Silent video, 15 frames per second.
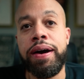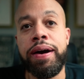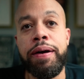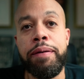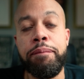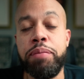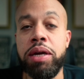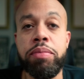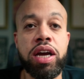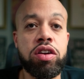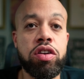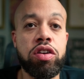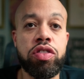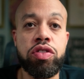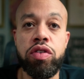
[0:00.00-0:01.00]

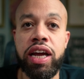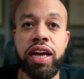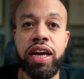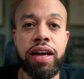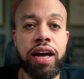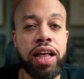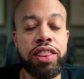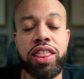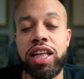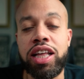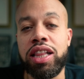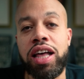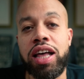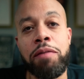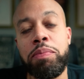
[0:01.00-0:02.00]
Beatmaker 3, I think
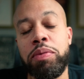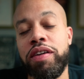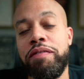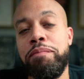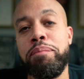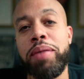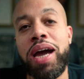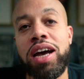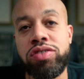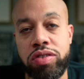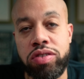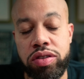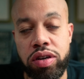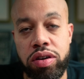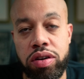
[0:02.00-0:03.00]
a lot of people have
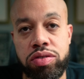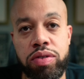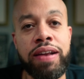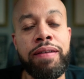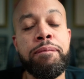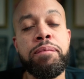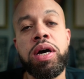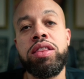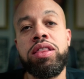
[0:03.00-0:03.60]
mastered those, right?